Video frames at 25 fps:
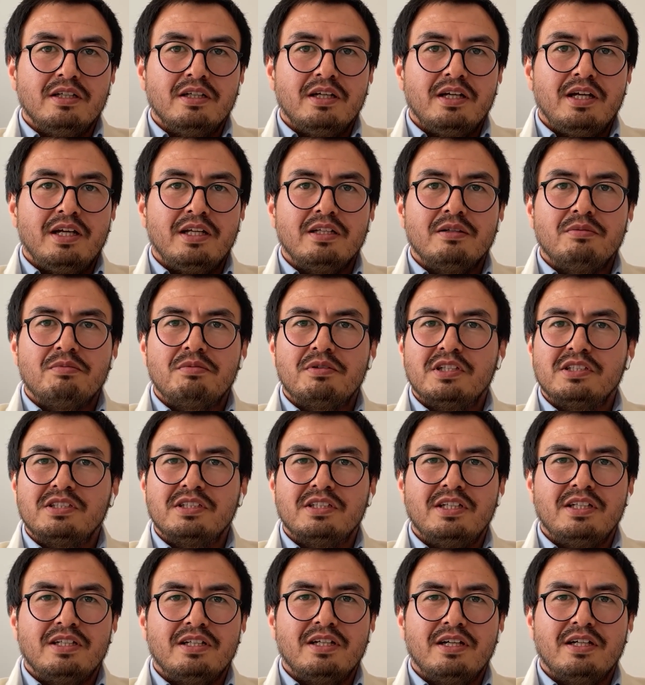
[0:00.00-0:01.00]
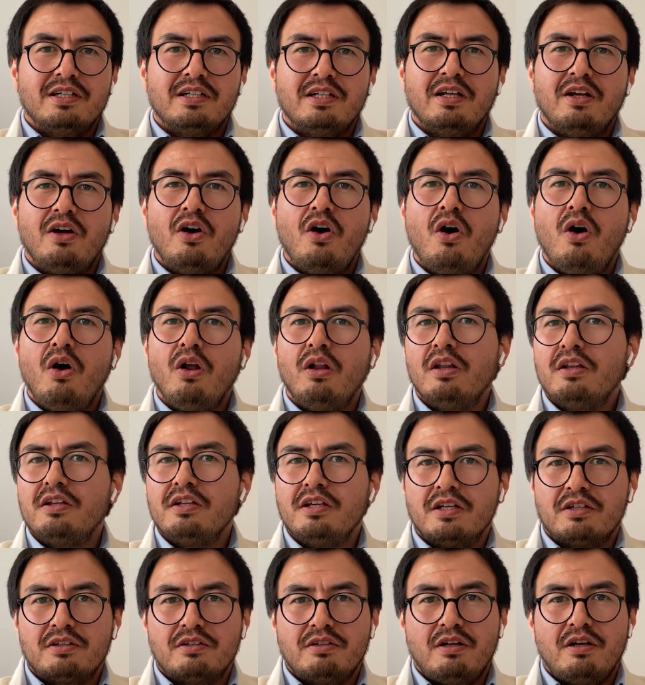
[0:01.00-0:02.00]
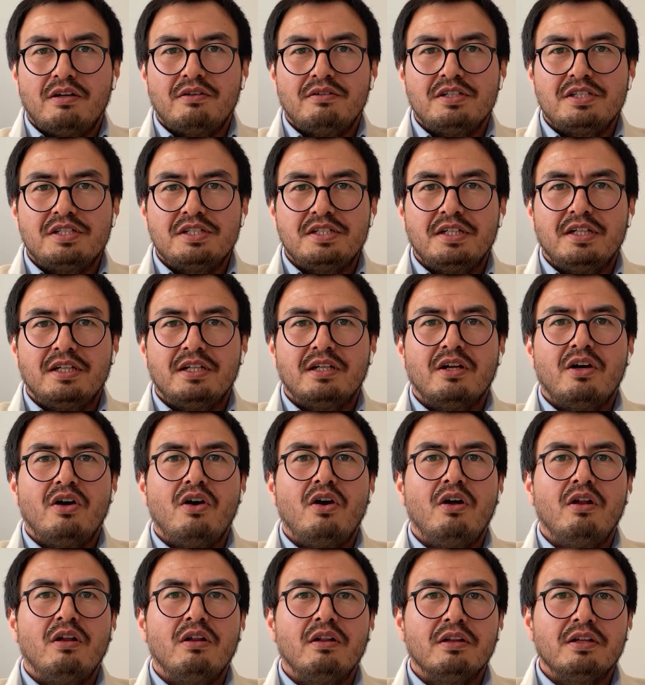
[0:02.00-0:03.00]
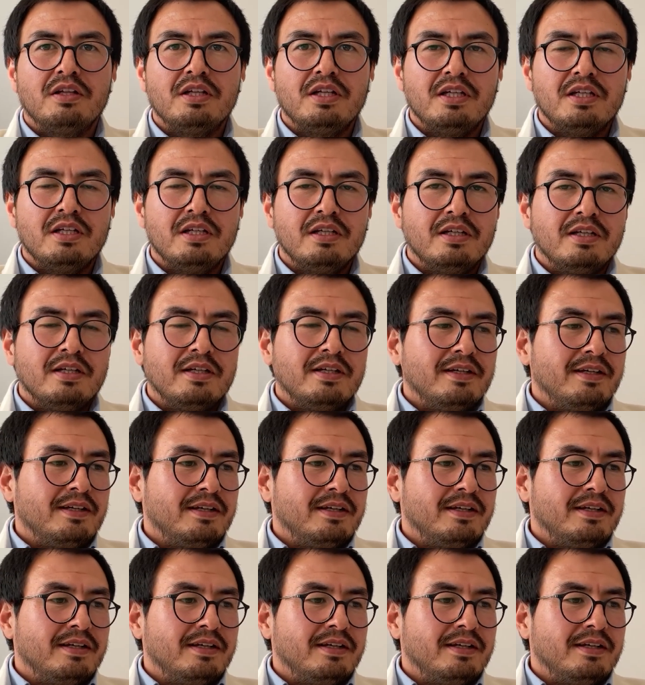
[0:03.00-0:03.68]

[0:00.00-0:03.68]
Yeah. And the president had all the authority and all the